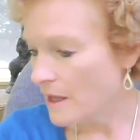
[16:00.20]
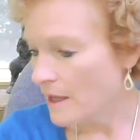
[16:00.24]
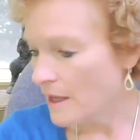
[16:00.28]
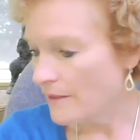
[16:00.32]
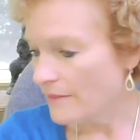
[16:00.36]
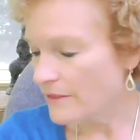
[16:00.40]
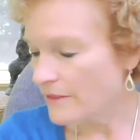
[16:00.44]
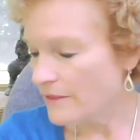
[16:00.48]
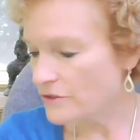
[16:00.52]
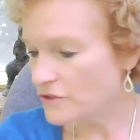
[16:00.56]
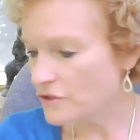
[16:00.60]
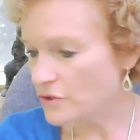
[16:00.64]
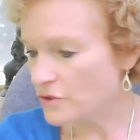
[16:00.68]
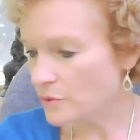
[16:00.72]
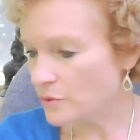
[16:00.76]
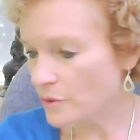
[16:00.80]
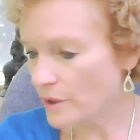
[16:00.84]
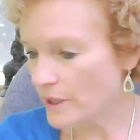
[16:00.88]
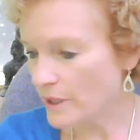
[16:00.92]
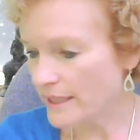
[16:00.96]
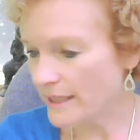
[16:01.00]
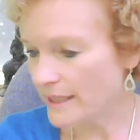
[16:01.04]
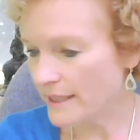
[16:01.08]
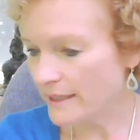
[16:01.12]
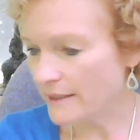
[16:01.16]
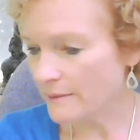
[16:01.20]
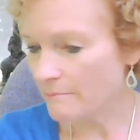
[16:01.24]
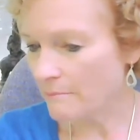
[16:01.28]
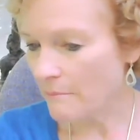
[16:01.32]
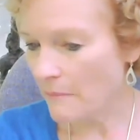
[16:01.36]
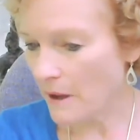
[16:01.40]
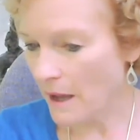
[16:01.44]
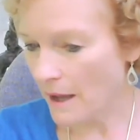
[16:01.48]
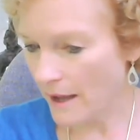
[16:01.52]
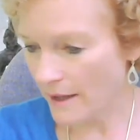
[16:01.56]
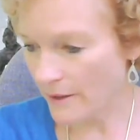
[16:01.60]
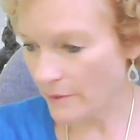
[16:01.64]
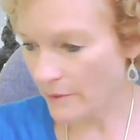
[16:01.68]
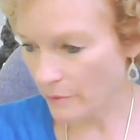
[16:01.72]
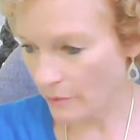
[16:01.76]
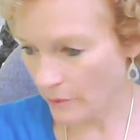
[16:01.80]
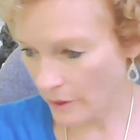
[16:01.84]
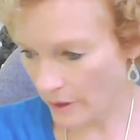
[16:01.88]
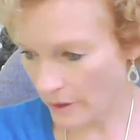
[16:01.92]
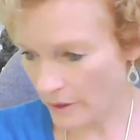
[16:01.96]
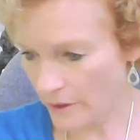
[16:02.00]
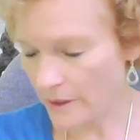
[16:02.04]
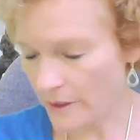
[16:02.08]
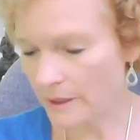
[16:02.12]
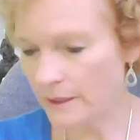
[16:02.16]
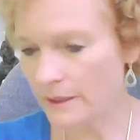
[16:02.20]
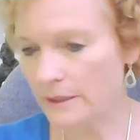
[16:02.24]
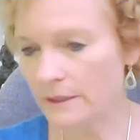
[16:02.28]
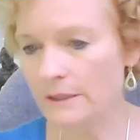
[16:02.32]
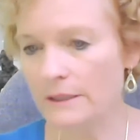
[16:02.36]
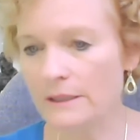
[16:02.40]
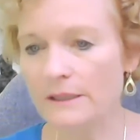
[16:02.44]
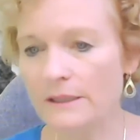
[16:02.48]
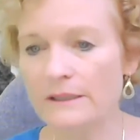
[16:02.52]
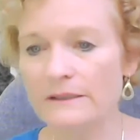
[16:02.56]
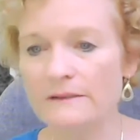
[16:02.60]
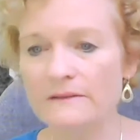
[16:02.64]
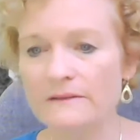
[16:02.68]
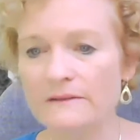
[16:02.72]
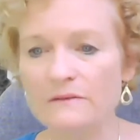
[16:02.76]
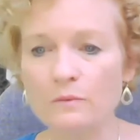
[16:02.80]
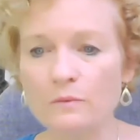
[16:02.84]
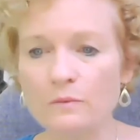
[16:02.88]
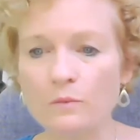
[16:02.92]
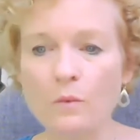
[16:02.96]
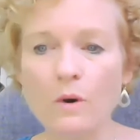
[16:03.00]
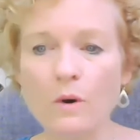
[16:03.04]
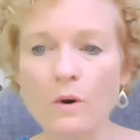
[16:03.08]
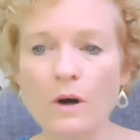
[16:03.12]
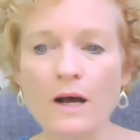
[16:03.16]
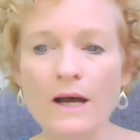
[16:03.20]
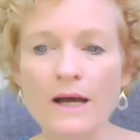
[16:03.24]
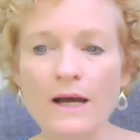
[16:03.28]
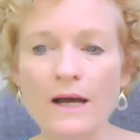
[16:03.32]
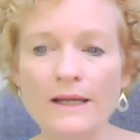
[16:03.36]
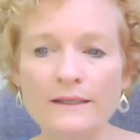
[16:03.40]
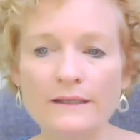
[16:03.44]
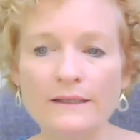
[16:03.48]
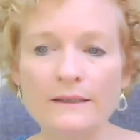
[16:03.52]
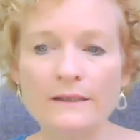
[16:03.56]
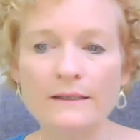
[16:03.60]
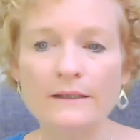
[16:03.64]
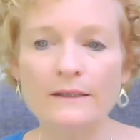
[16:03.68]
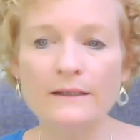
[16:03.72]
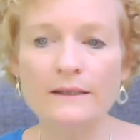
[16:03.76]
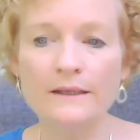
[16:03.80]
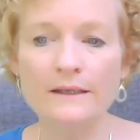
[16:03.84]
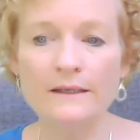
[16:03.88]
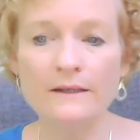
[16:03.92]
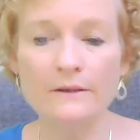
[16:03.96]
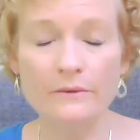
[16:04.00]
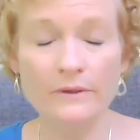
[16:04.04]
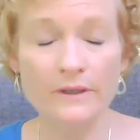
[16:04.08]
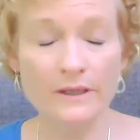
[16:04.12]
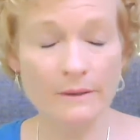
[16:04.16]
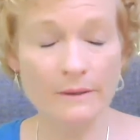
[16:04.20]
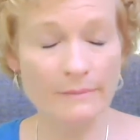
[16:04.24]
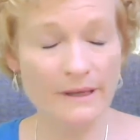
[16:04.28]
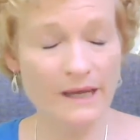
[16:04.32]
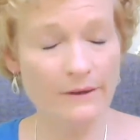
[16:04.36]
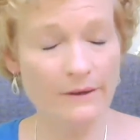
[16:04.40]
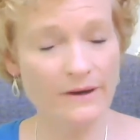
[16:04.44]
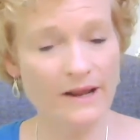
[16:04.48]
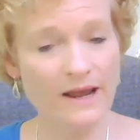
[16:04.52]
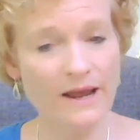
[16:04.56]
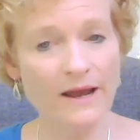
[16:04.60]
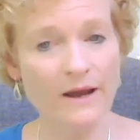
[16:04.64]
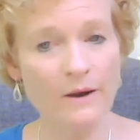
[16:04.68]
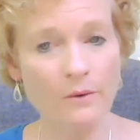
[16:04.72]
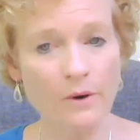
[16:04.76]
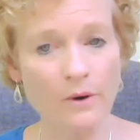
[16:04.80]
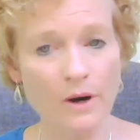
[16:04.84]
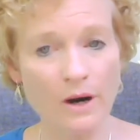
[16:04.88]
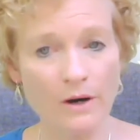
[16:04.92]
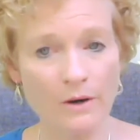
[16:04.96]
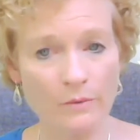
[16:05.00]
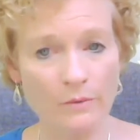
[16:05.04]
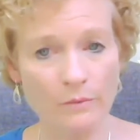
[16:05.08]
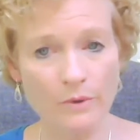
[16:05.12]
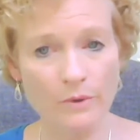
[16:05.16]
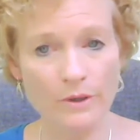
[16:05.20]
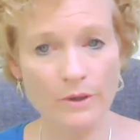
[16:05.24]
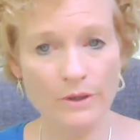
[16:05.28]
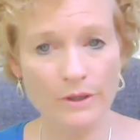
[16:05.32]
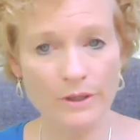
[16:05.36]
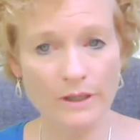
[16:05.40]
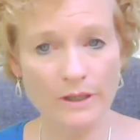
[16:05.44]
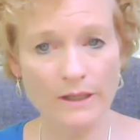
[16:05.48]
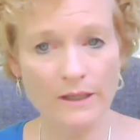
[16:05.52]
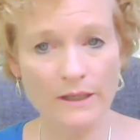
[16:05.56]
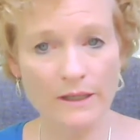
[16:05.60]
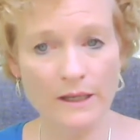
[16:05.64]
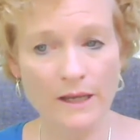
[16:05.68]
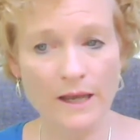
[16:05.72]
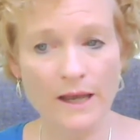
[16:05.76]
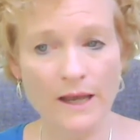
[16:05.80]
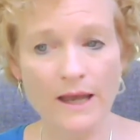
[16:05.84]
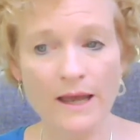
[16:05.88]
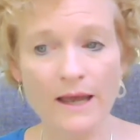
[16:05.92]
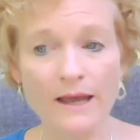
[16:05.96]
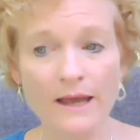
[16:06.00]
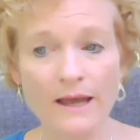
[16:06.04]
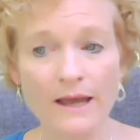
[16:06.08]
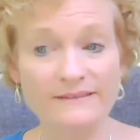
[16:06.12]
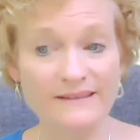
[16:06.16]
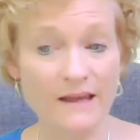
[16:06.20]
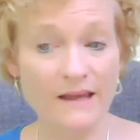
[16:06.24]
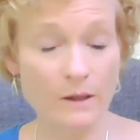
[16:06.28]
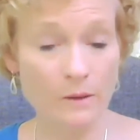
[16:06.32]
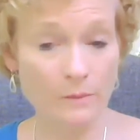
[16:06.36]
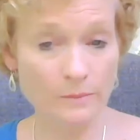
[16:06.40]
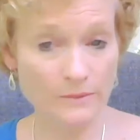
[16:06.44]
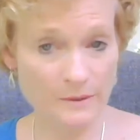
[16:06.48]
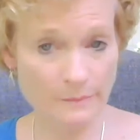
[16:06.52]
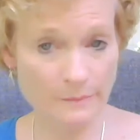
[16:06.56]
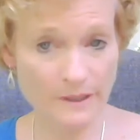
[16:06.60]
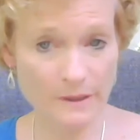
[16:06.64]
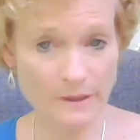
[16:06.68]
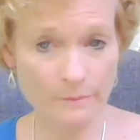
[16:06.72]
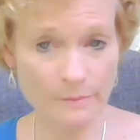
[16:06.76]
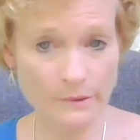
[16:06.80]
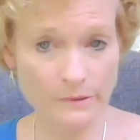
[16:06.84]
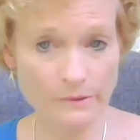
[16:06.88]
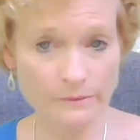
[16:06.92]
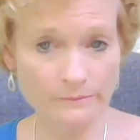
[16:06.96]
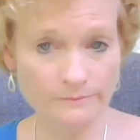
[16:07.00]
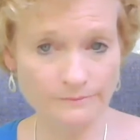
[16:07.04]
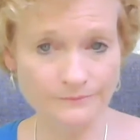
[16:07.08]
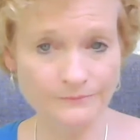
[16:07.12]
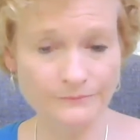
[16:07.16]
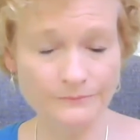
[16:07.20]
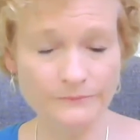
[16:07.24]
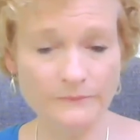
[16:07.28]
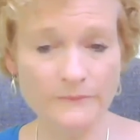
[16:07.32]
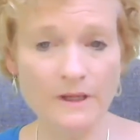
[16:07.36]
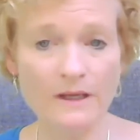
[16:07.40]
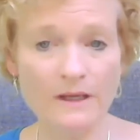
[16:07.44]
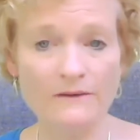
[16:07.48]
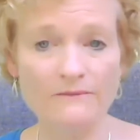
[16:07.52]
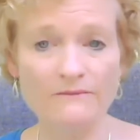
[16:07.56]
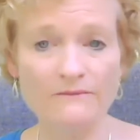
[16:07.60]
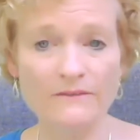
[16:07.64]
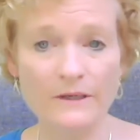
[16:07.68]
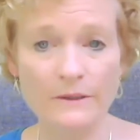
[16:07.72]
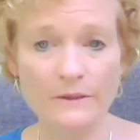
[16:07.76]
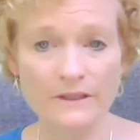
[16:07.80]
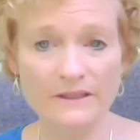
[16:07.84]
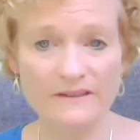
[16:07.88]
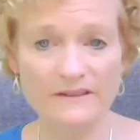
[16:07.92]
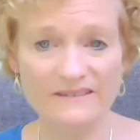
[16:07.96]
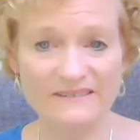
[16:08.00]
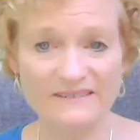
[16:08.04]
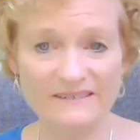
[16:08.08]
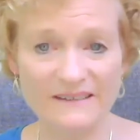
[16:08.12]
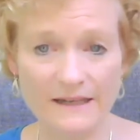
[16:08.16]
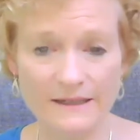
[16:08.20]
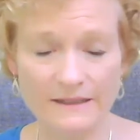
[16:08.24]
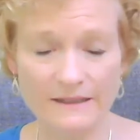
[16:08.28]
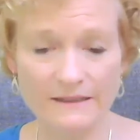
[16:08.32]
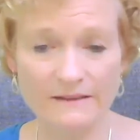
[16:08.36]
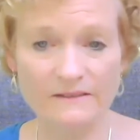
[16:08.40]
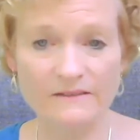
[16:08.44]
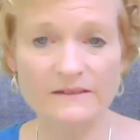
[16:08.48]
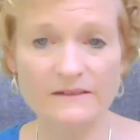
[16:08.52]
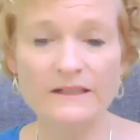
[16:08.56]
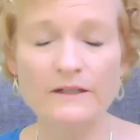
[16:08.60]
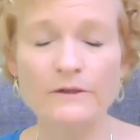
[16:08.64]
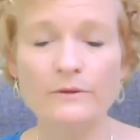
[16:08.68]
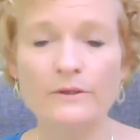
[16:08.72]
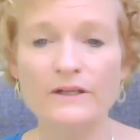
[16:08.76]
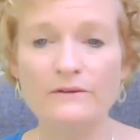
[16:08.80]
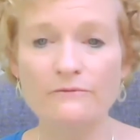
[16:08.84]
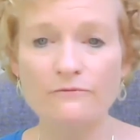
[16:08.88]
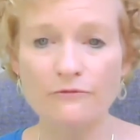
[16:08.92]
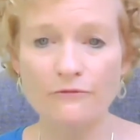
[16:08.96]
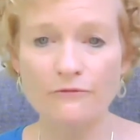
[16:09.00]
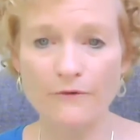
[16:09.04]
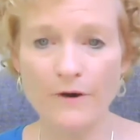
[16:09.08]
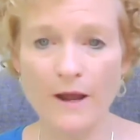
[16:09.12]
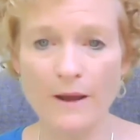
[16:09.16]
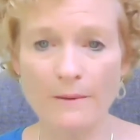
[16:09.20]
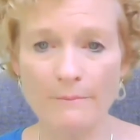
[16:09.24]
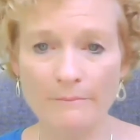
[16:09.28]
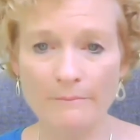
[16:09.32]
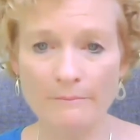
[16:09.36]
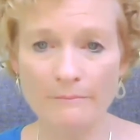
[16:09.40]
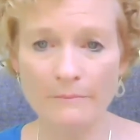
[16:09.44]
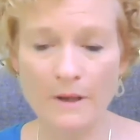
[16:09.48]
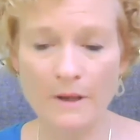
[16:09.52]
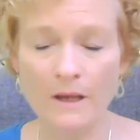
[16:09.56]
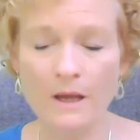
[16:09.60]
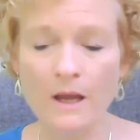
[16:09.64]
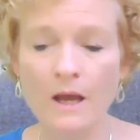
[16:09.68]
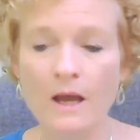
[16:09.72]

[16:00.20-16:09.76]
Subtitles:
the joy in my work is, one, hearing about how our work has helped people in various settings, hearing from